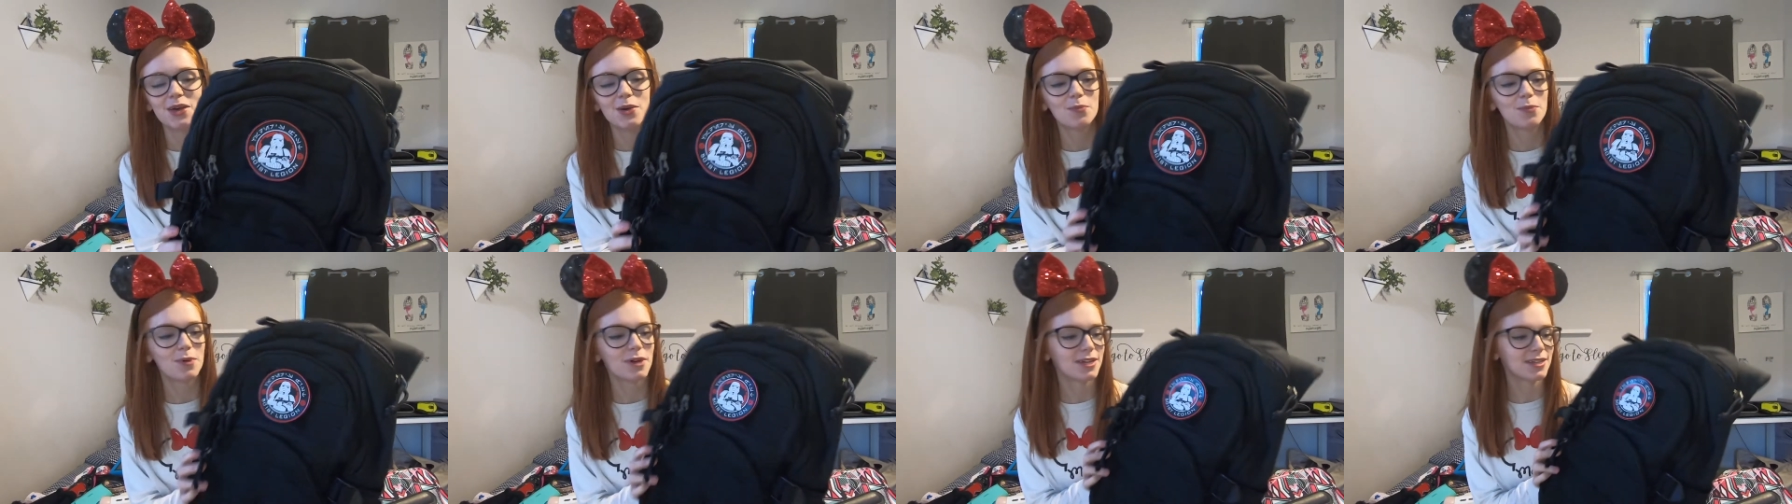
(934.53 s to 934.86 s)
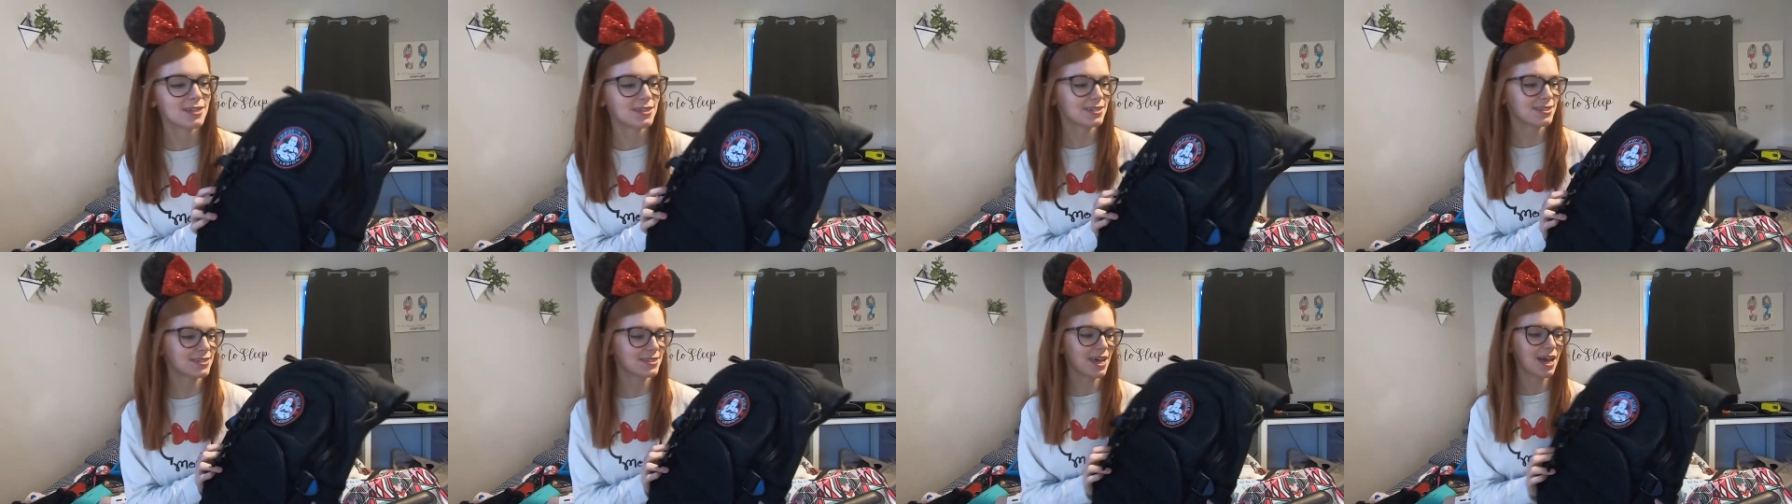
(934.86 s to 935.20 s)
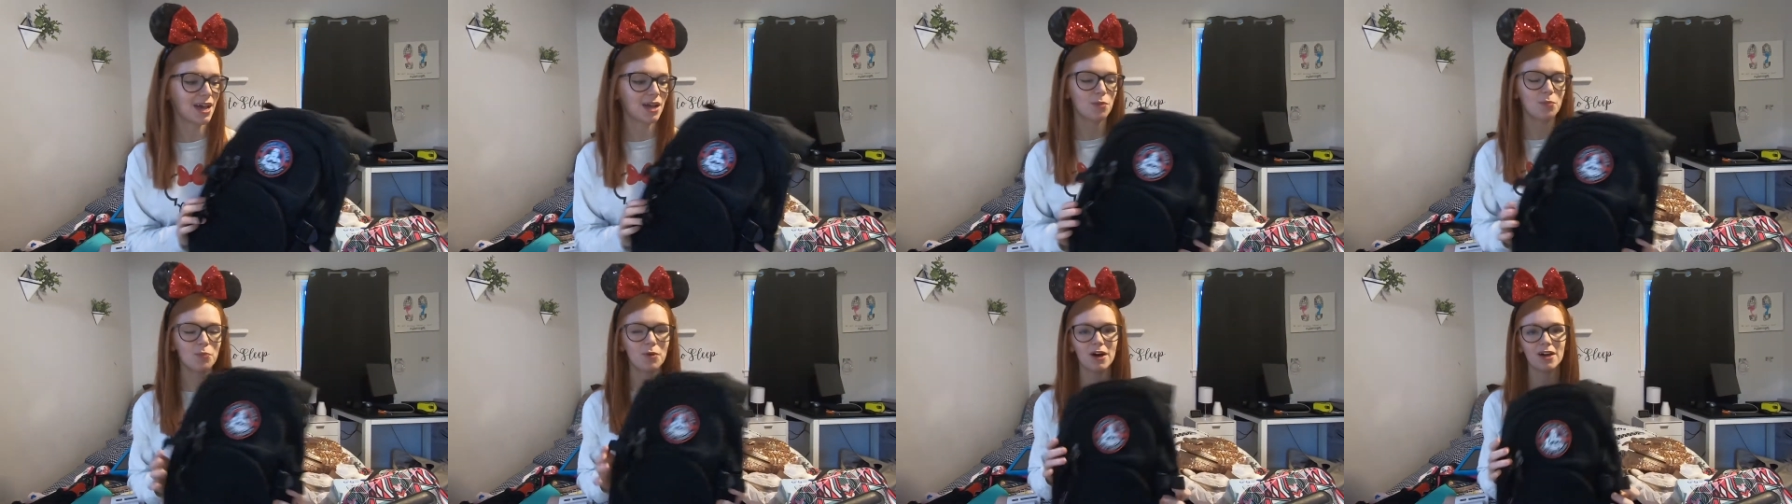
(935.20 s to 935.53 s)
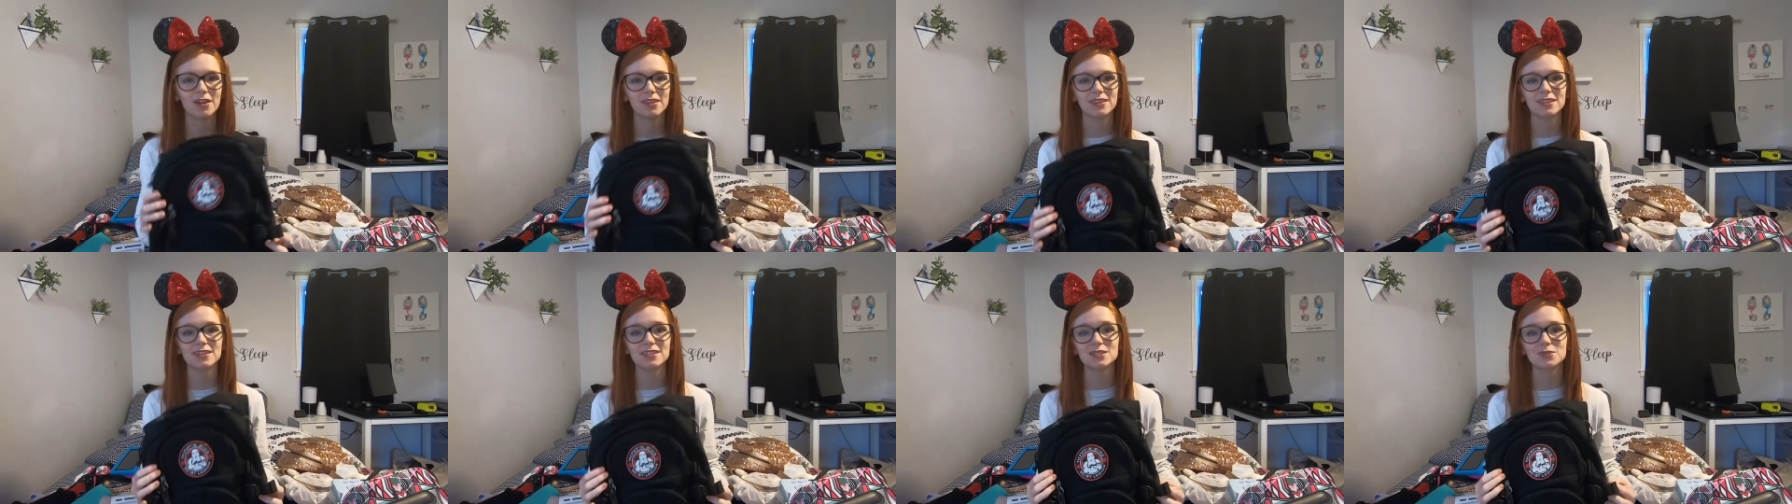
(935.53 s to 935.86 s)
but Zach
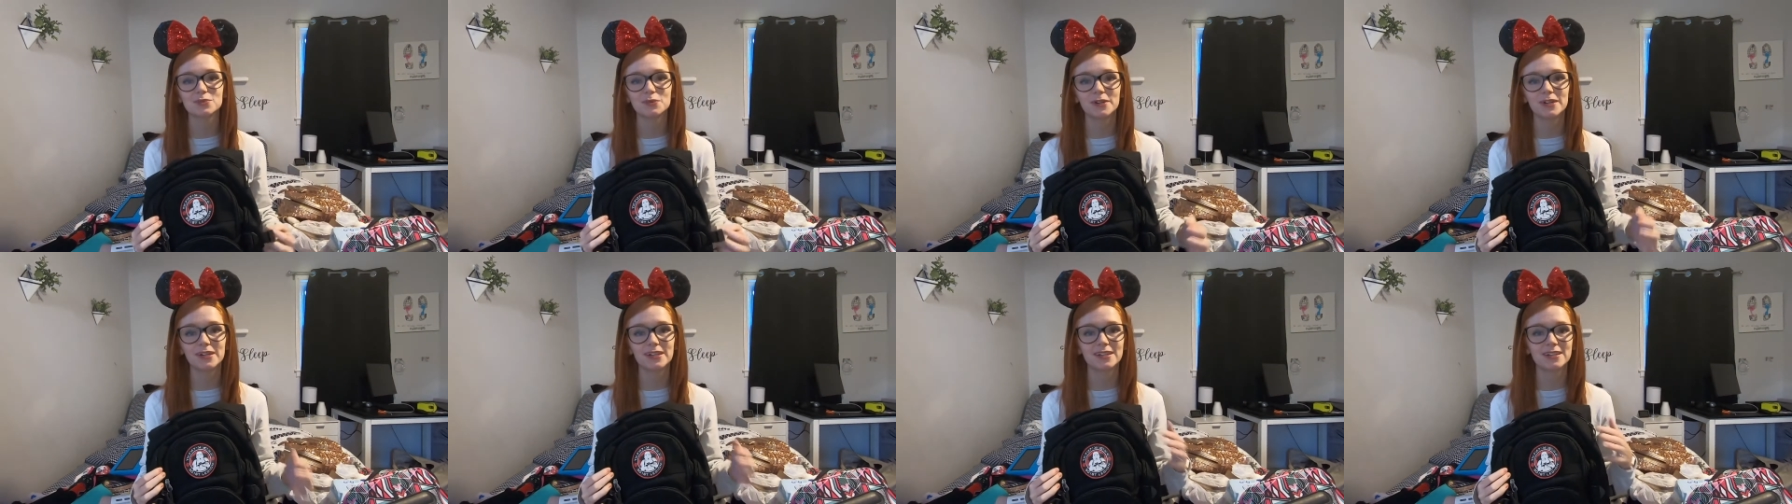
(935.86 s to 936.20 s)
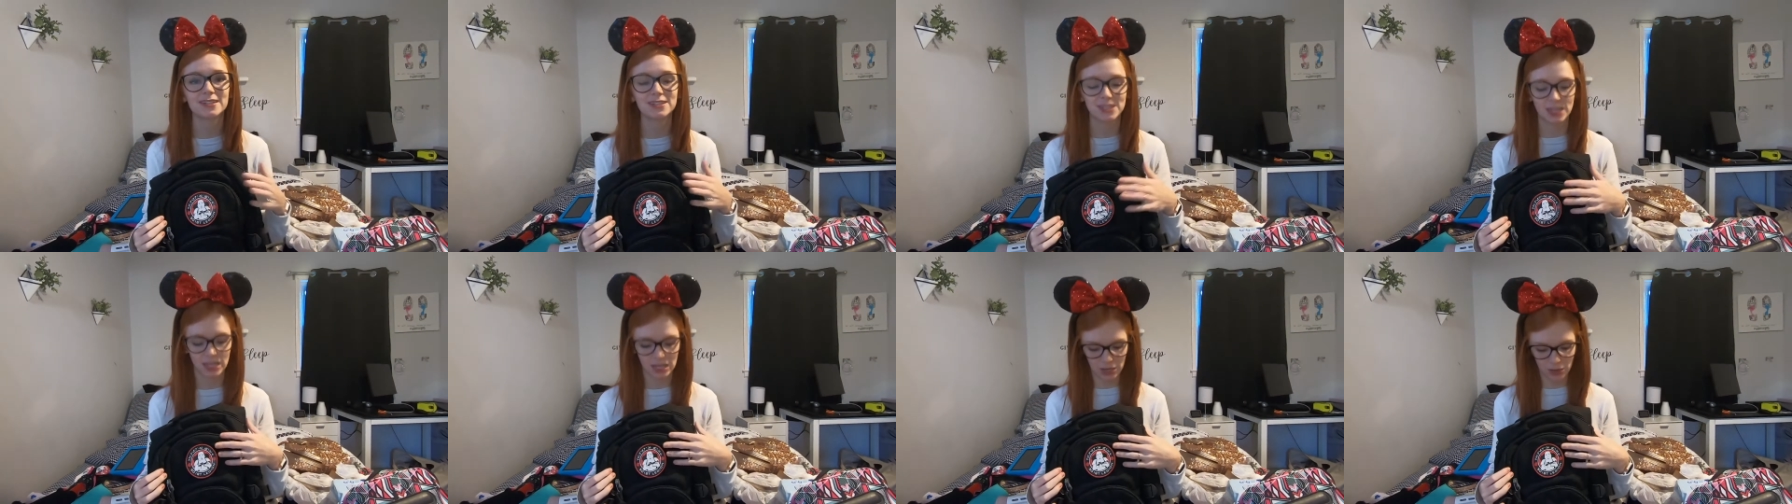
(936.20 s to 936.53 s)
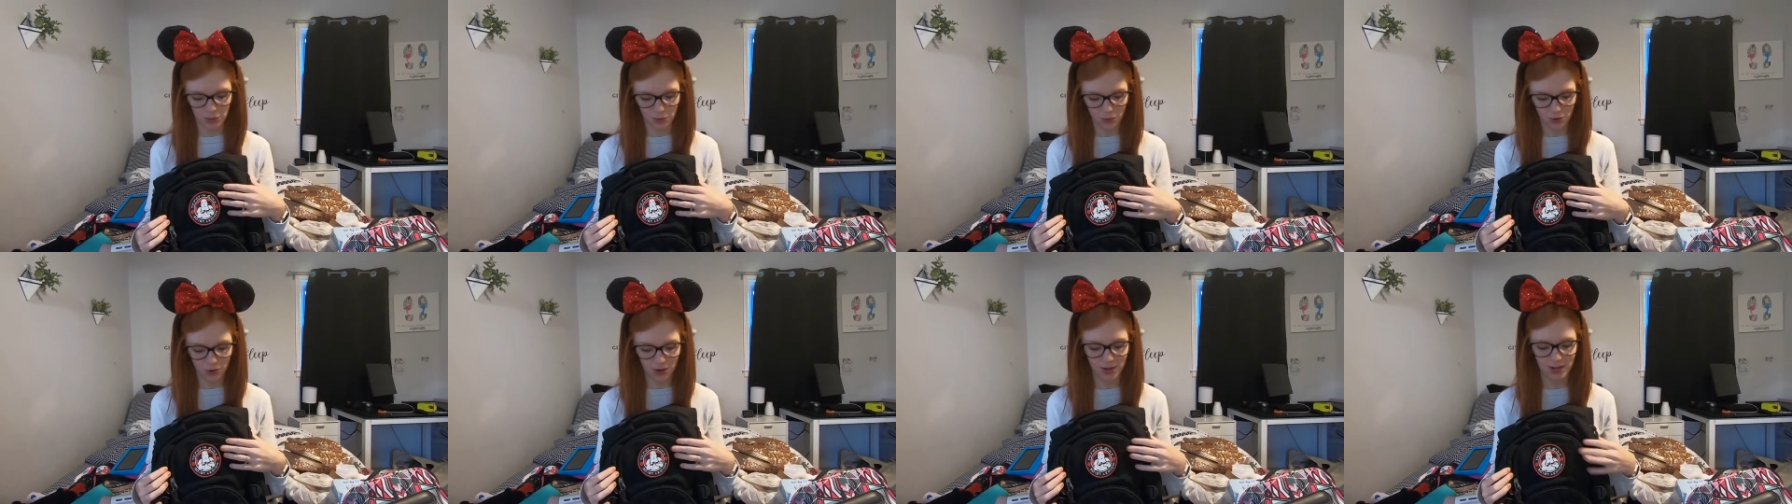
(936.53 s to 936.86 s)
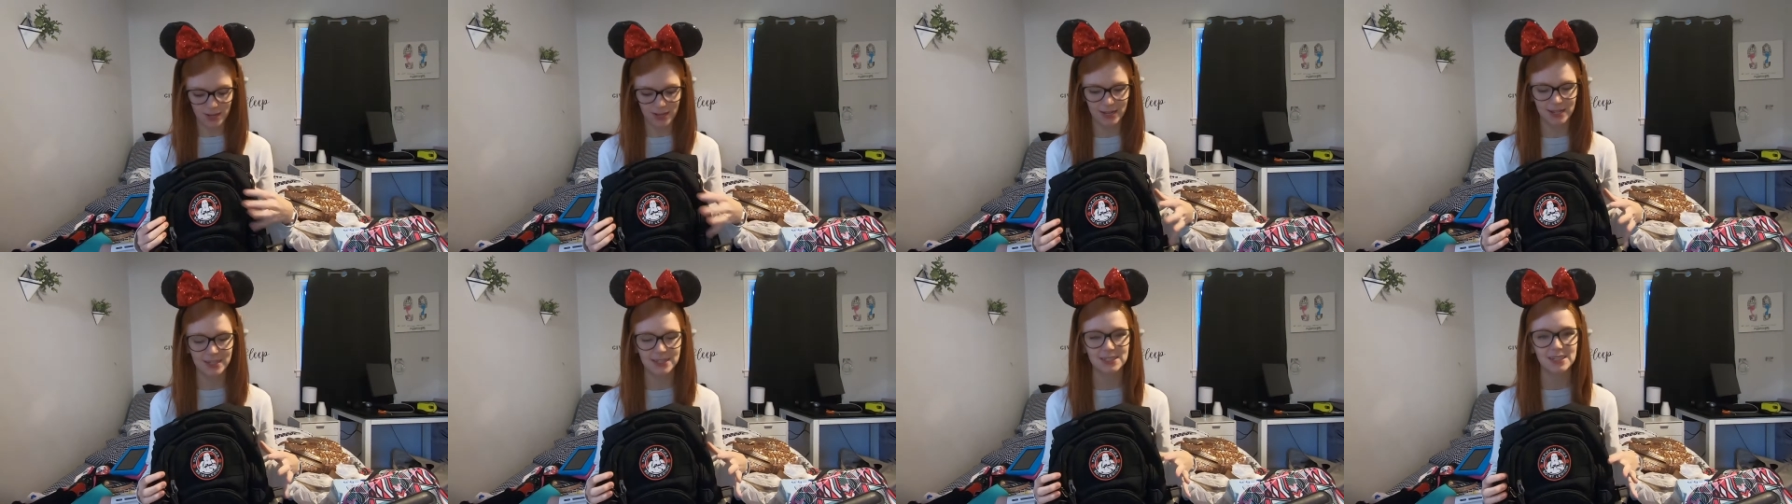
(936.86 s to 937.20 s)
bought this one to go on
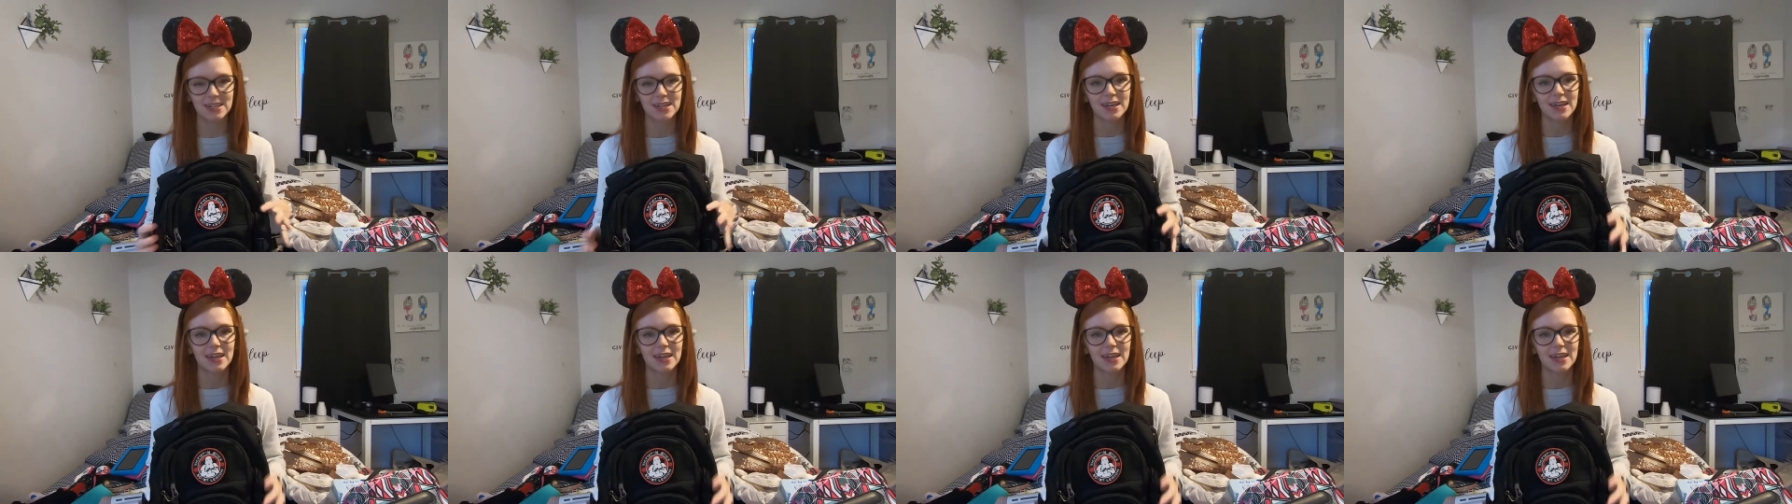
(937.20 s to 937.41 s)
it.